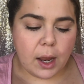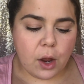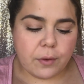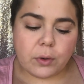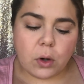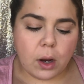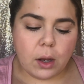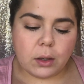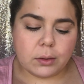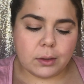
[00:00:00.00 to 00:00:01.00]

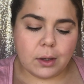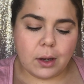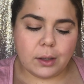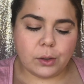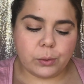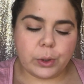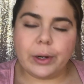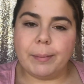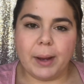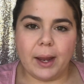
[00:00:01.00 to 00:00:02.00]
Overall, I don't
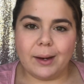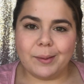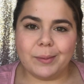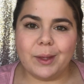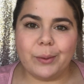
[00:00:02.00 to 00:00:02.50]
regret buying them.